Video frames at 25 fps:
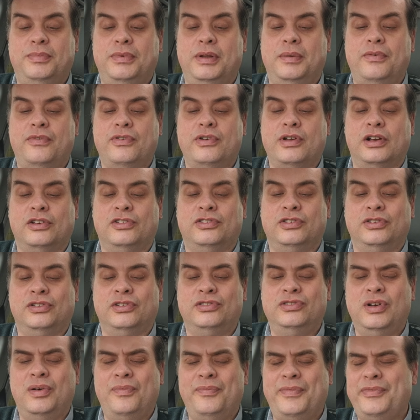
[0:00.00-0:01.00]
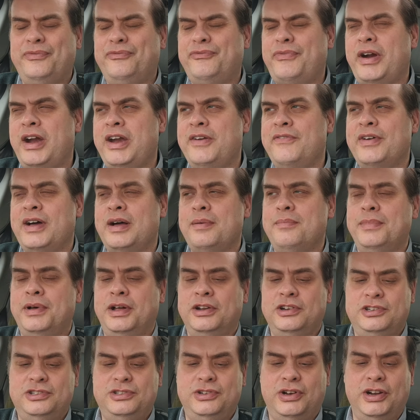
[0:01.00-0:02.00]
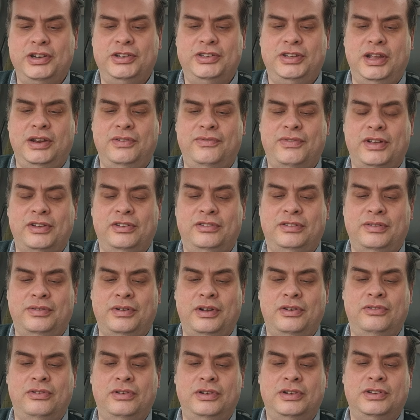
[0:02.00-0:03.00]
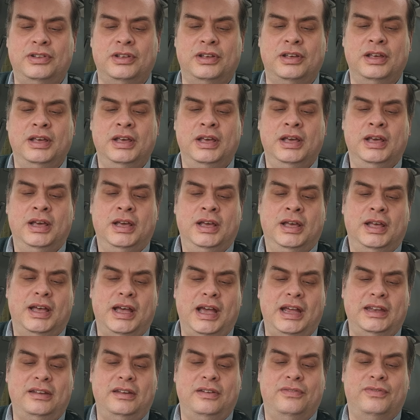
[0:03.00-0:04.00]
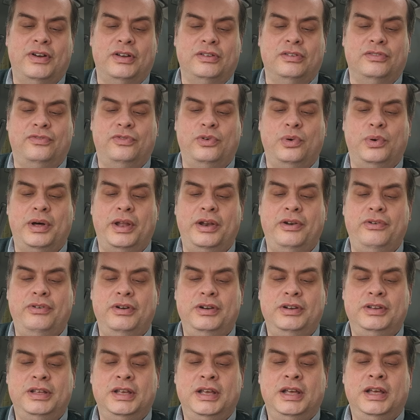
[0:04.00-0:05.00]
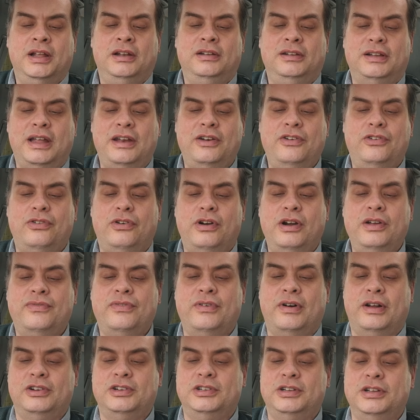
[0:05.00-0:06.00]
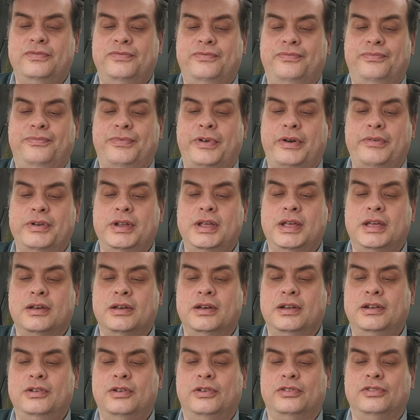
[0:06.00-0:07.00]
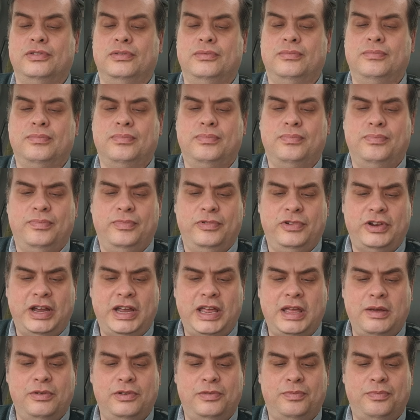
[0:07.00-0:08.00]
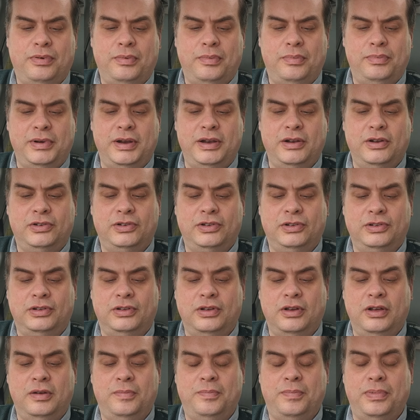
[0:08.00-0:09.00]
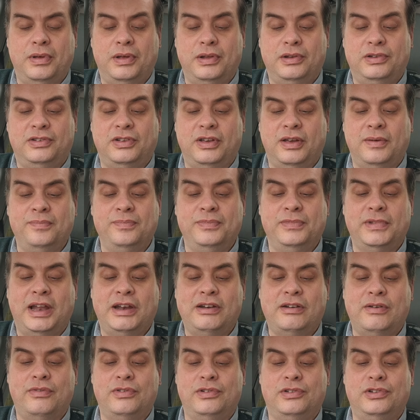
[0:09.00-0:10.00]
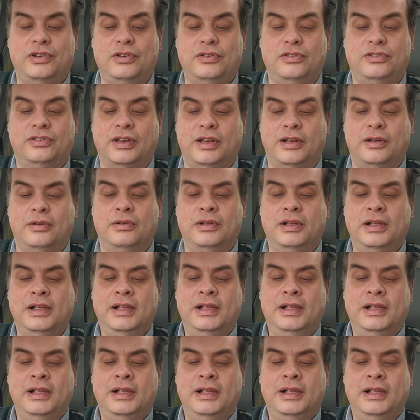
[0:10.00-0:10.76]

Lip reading: Number of cars sold is not varied that much, 19,700 to 18,400. Land Rover, actually very good. Not as, Jaguar's probably not as good, but Land Rovers do sell.